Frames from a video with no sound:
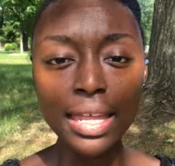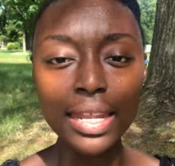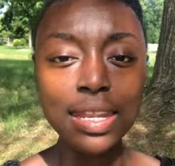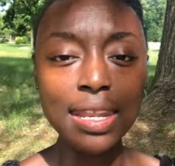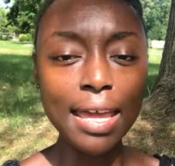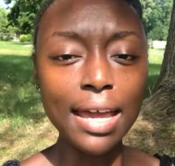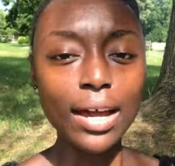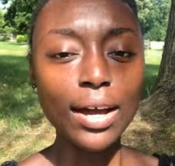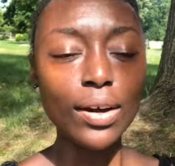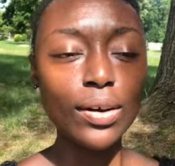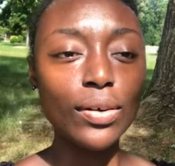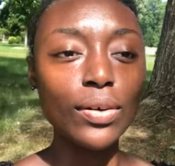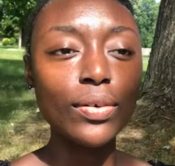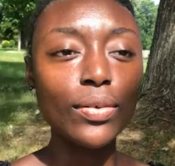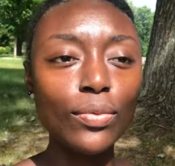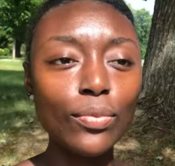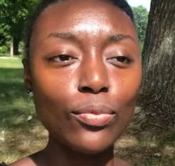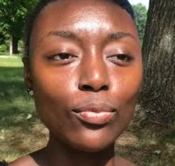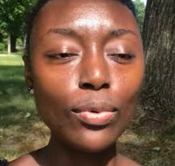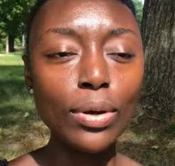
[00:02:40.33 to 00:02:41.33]
Now
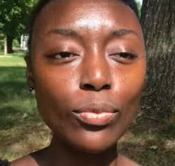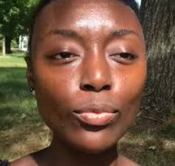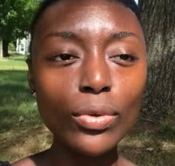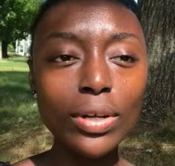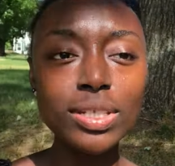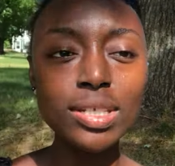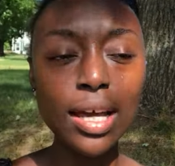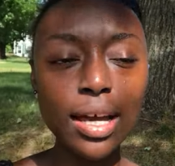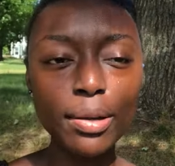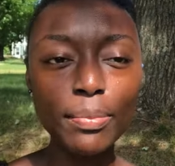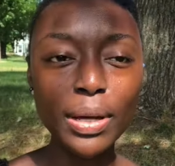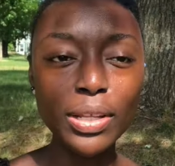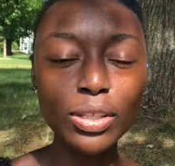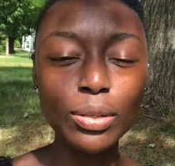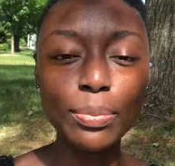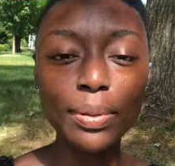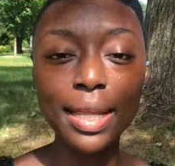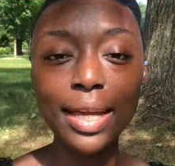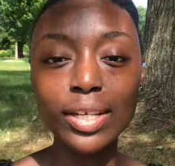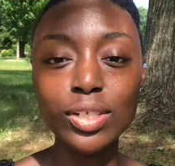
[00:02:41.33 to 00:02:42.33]
when we're talking about
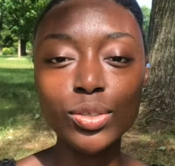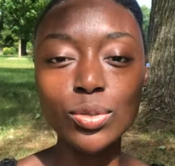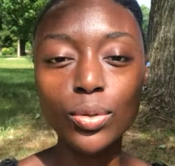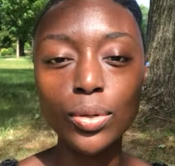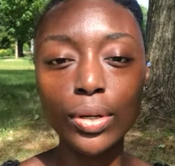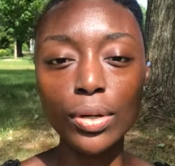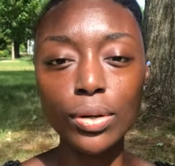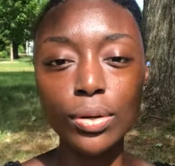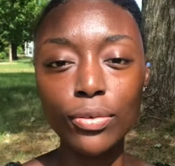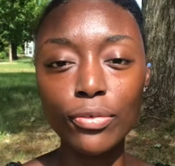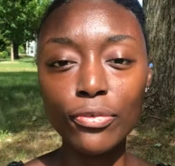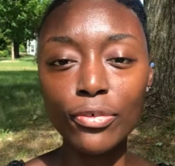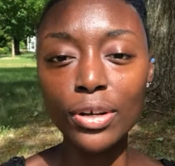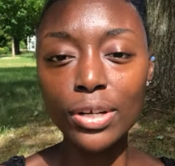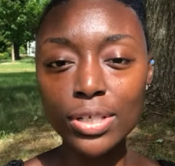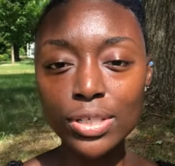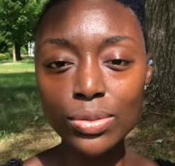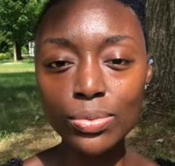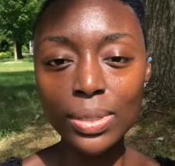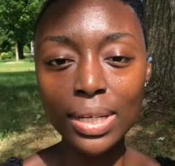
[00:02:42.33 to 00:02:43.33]
the black squirrel,
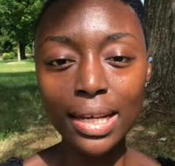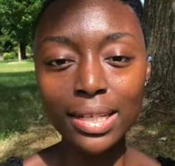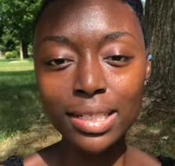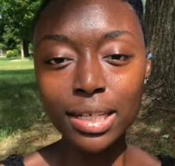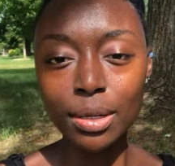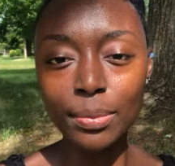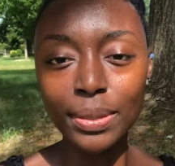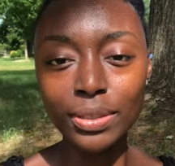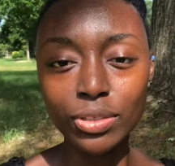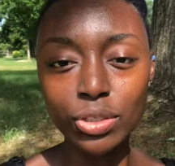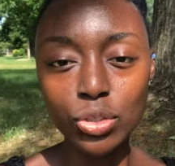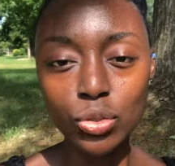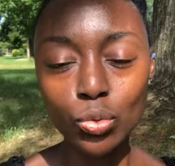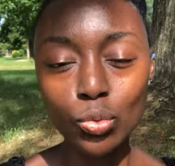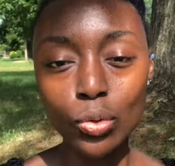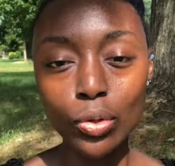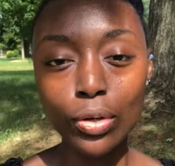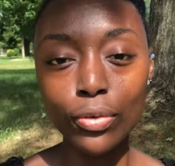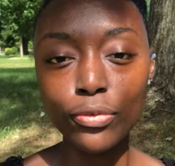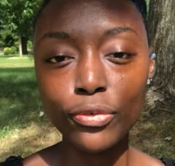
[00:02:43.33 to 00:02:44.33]
first we gotta talk about the
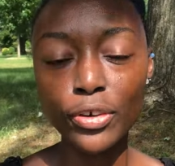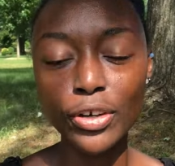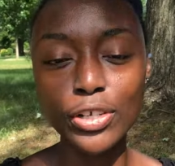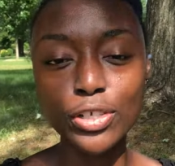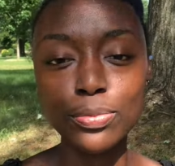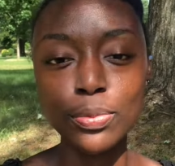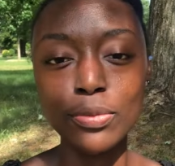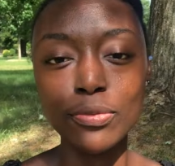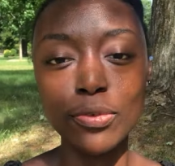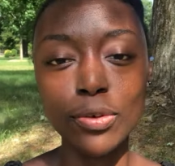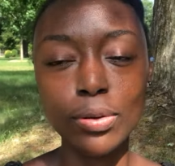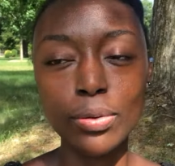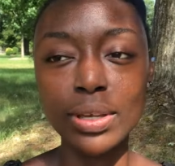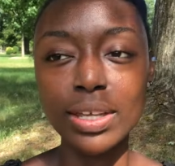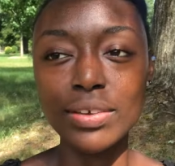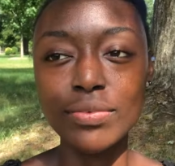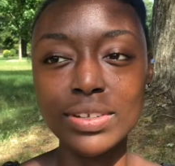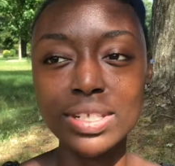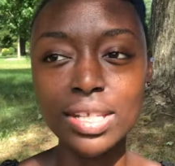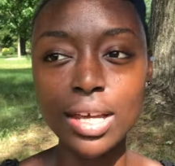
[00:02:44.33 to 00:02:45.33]
squirrel first before we
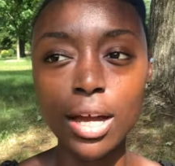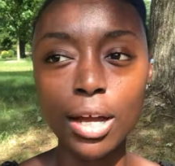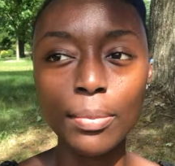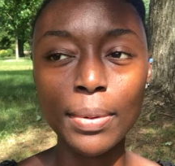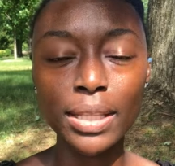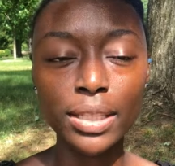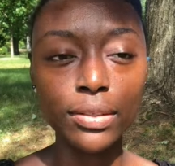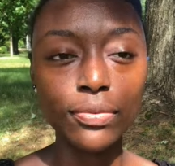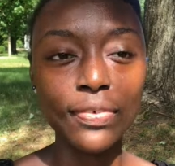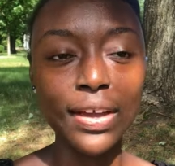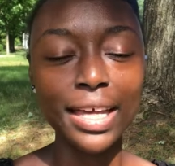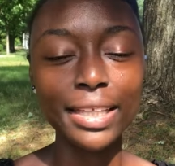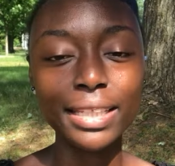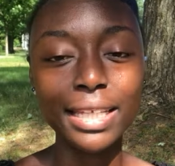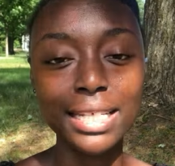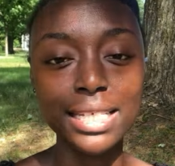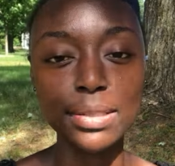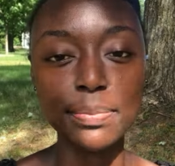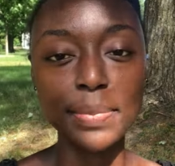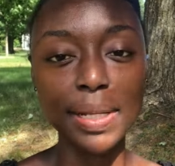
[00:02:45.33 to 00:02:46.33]
even talk about the fact
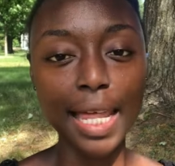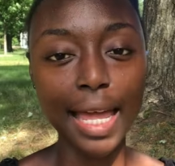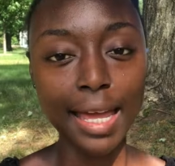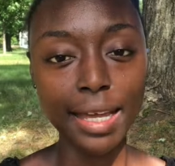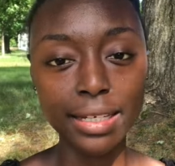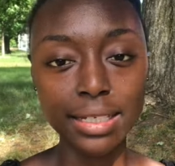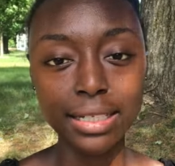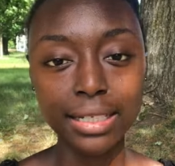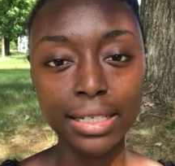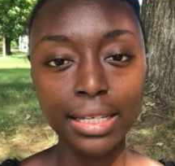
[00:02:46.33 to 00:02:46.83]
that it's black.